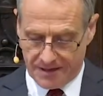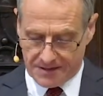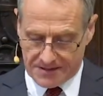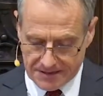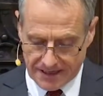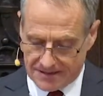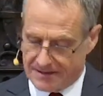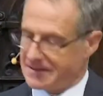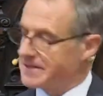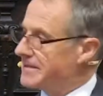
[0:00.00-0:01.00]
So
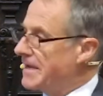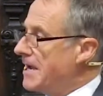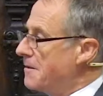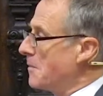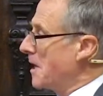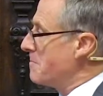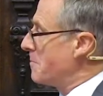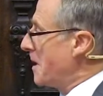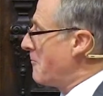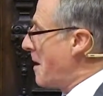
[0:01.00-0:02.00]
the scene might
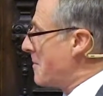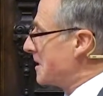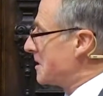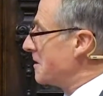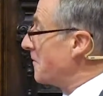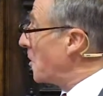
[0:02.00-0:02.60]
be reminiscent of